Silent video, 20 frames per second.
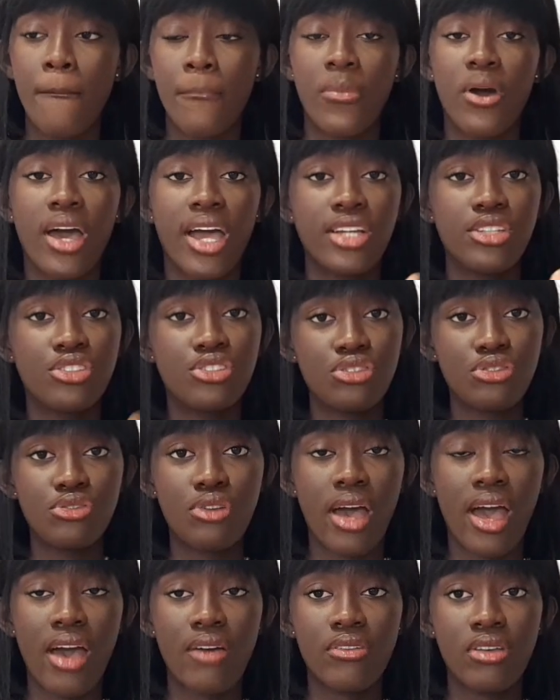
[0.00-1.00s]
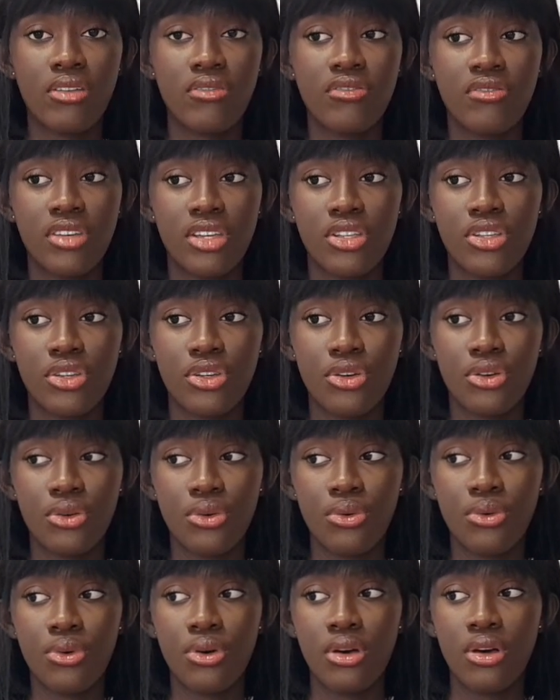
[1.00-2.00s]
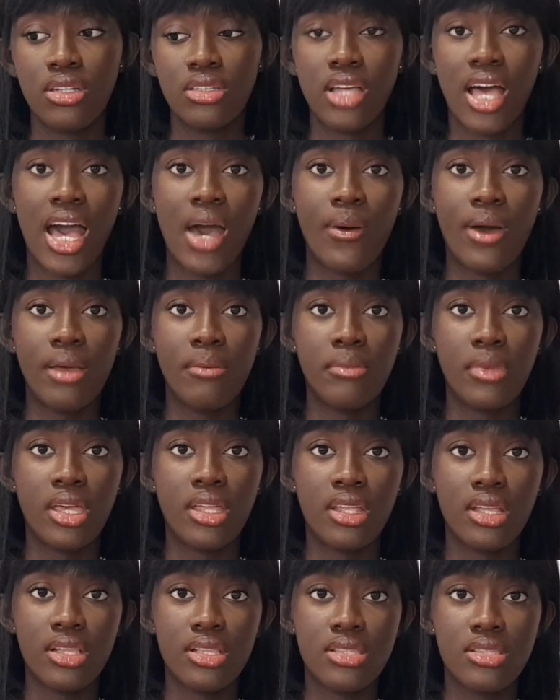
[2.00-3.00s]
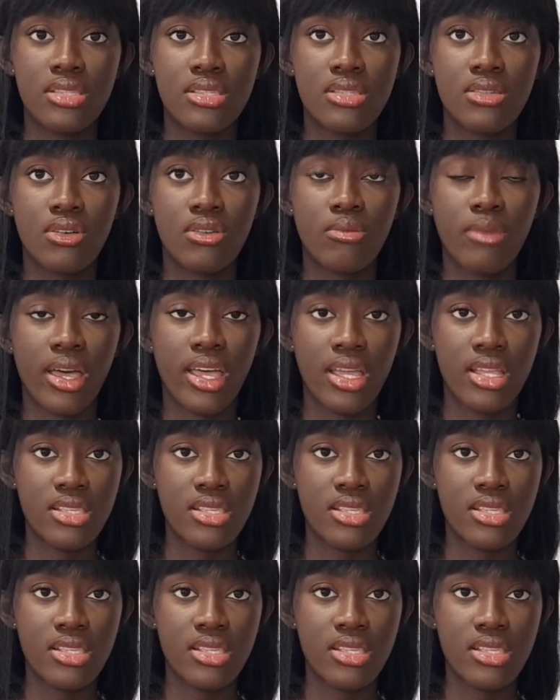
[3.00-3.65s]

But I do have a video on how I made it on my